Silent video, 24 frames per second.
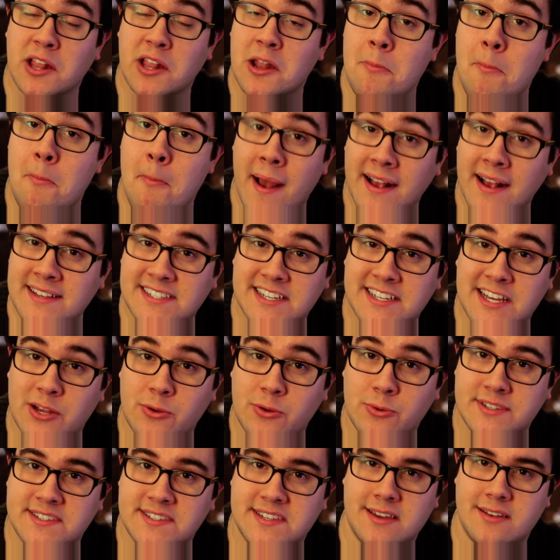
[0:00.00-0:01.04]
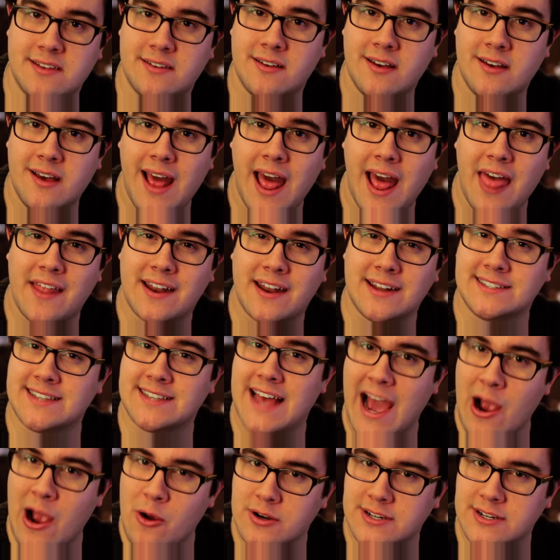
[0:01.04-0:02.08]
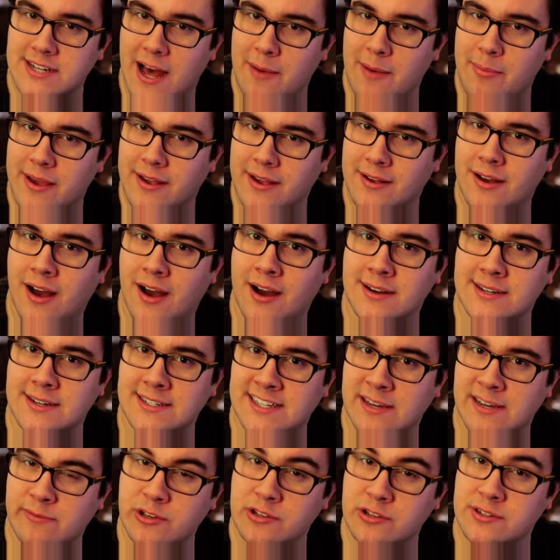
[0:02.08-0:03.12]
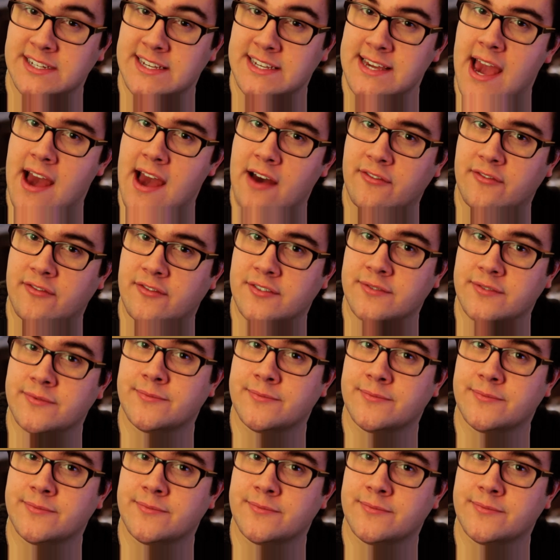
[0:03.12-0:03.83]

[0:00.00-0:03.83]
in Mexican cuisine that is our topic on W T F.